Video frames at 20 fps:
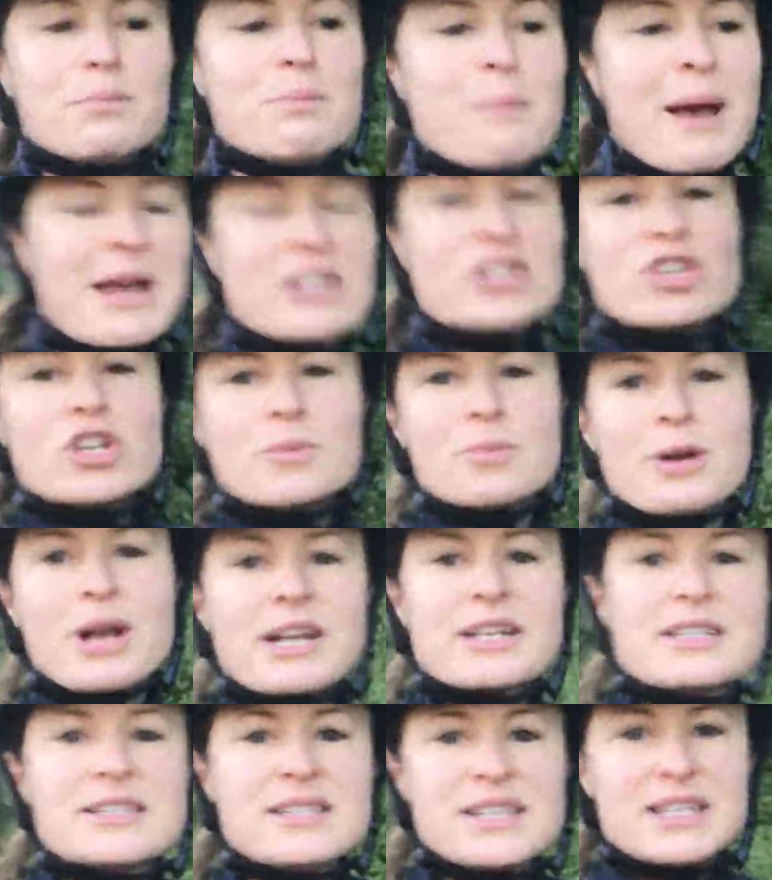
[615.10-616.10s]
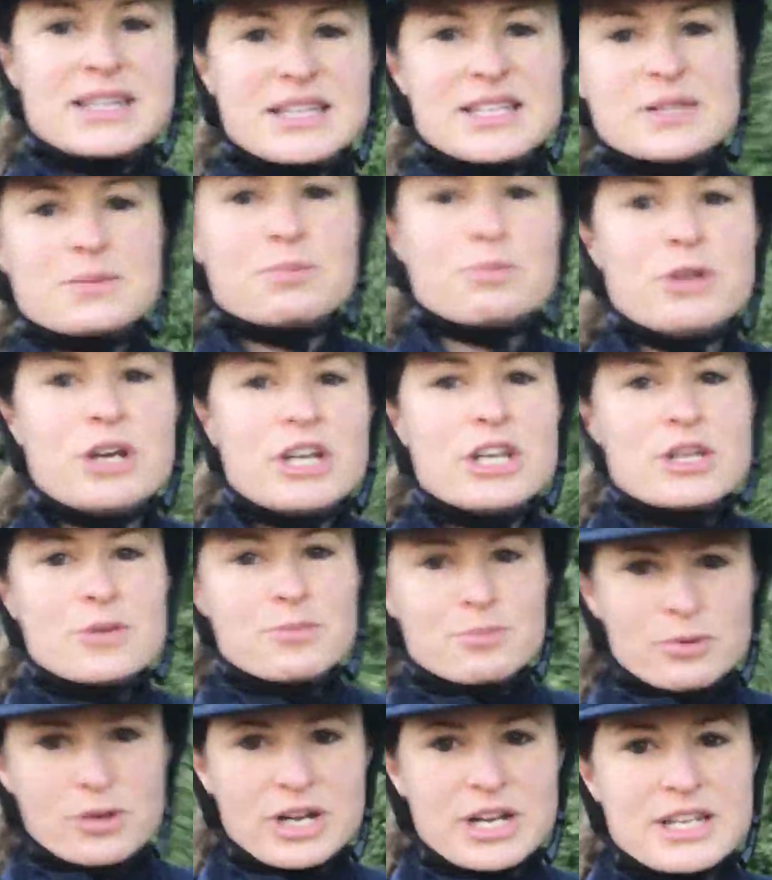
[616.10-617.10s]
Make sure you're practicing your
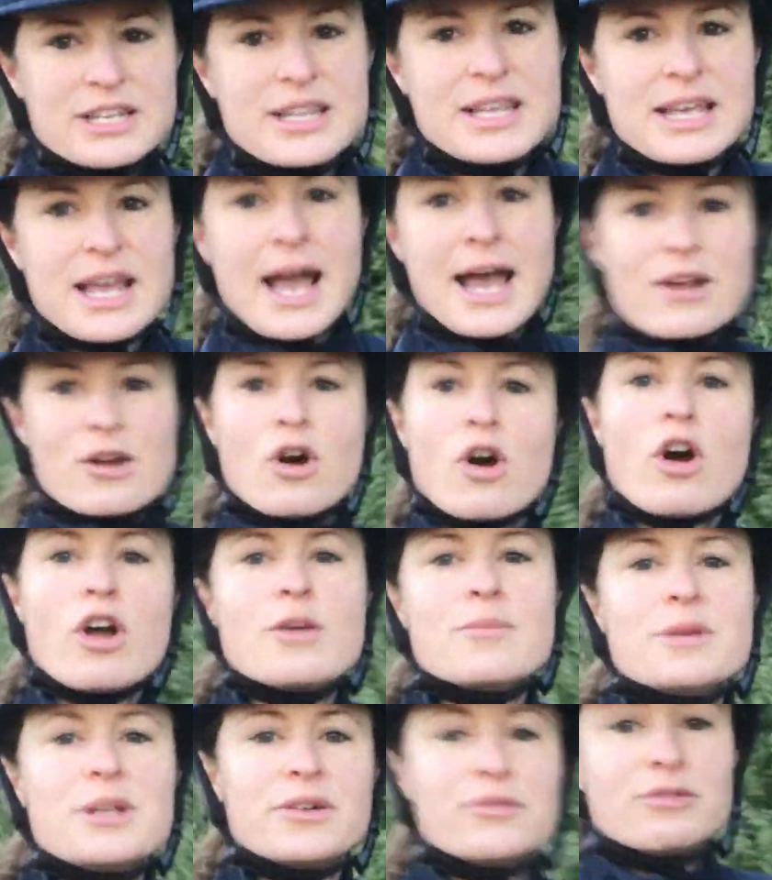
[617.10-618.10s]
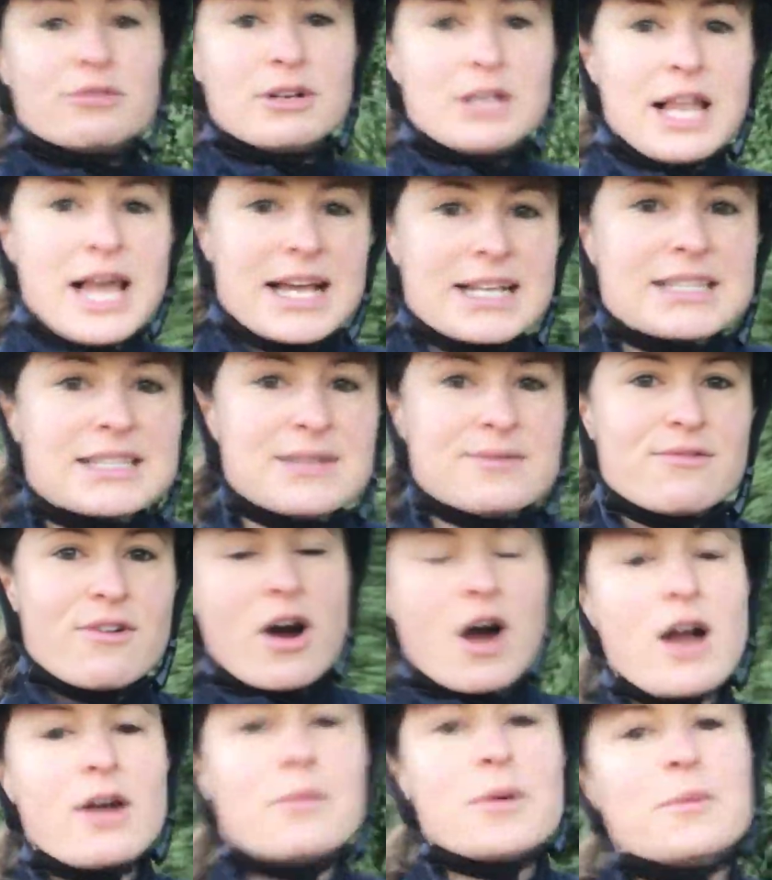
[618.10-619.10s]
breathing at home in a relaxed
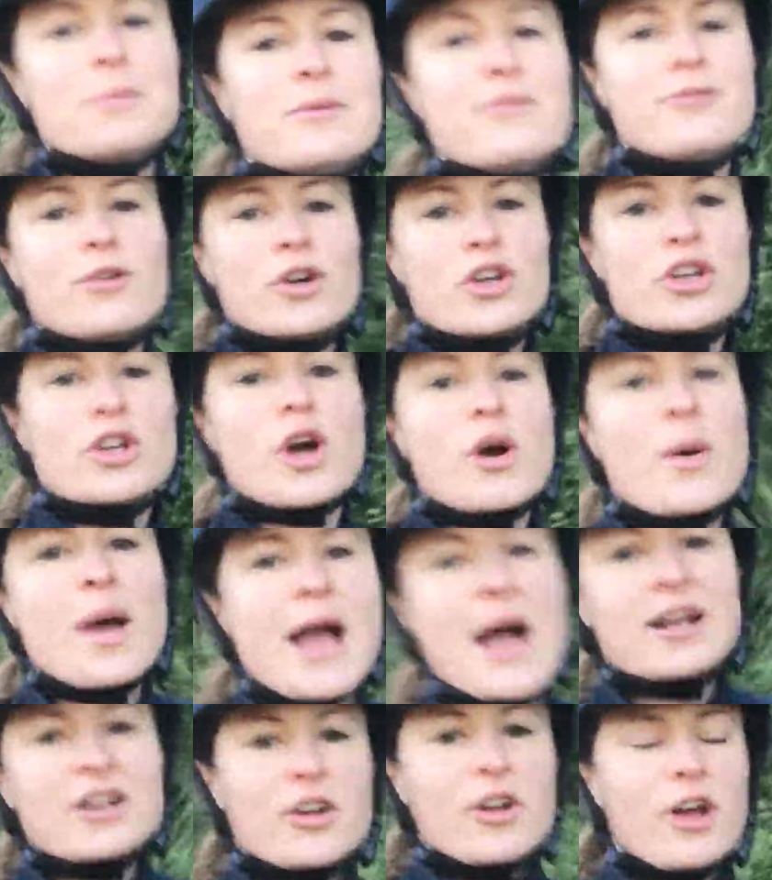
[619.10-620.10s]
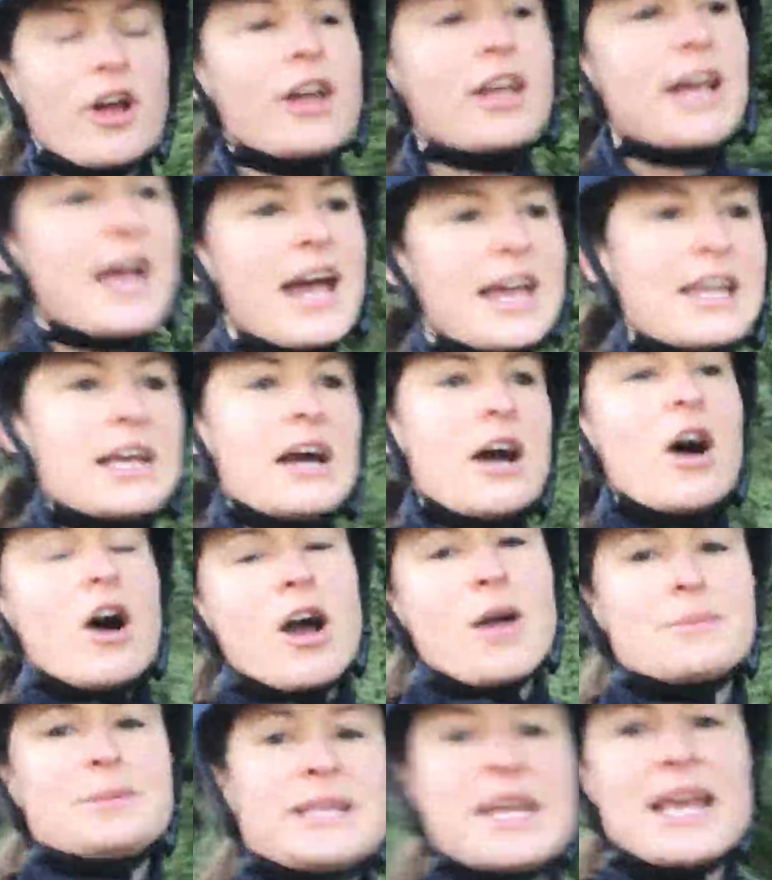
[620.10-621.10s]
environment before you go out and go, okay,
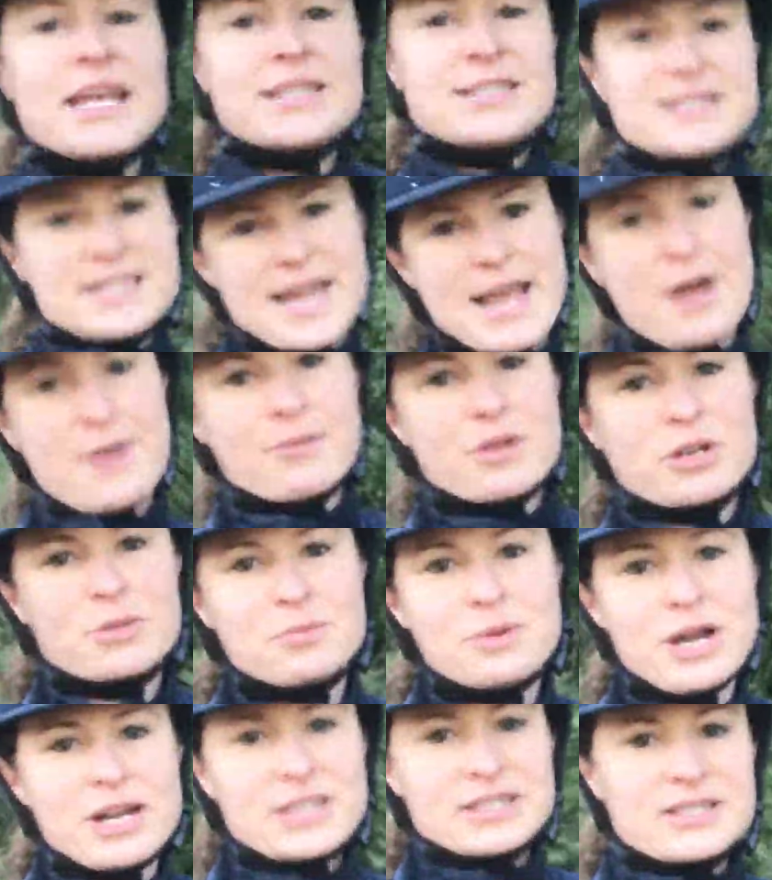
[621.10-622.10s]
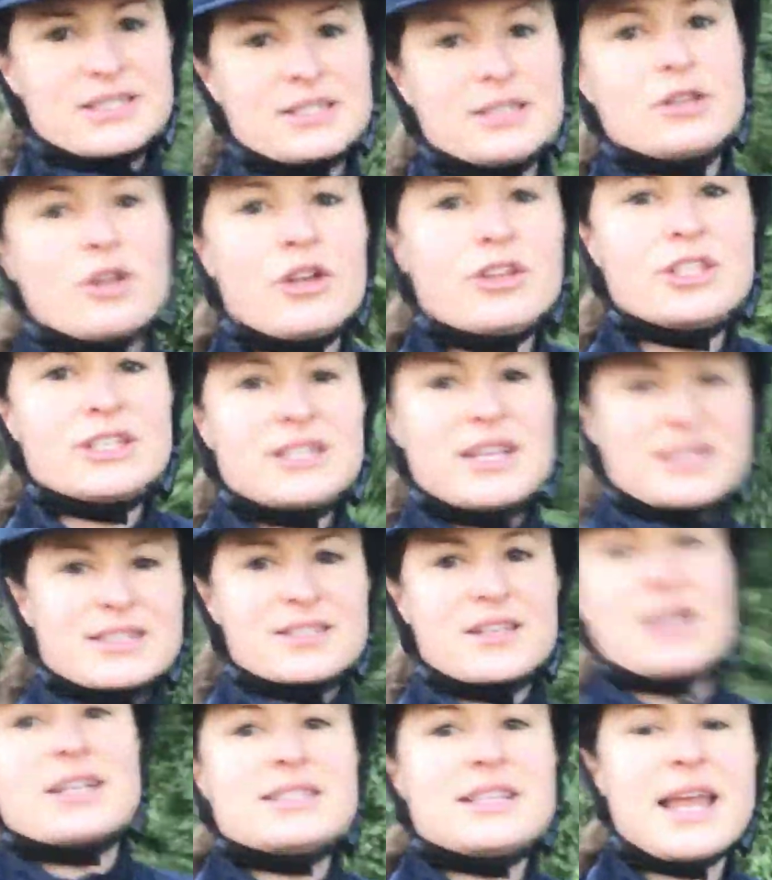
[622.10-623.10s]
I'm tense now, I'm going to practice and learn this
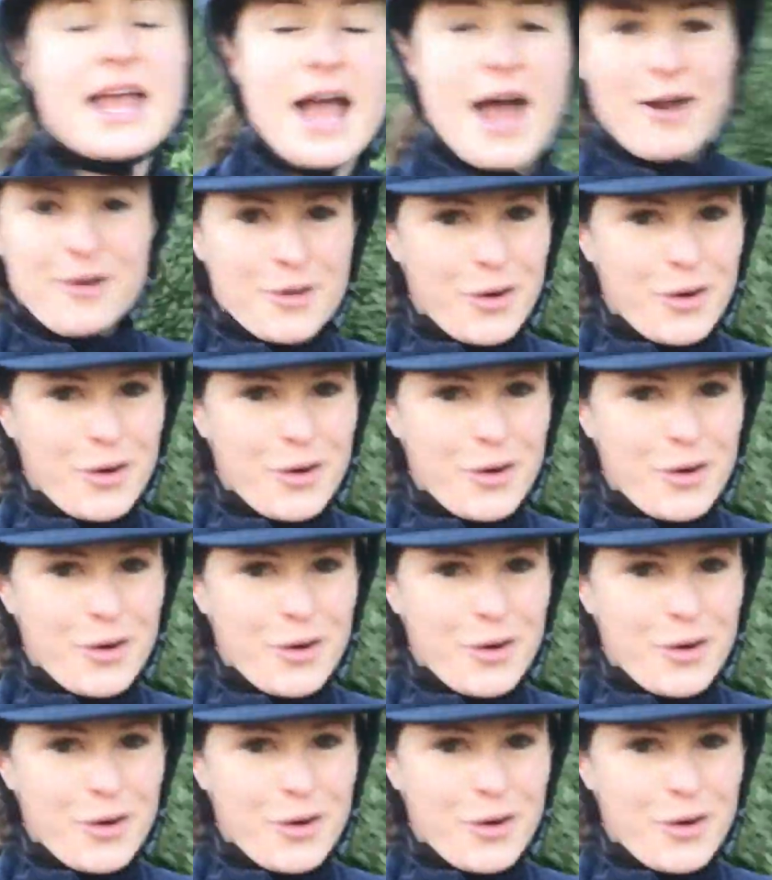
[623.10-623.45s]
exercise now.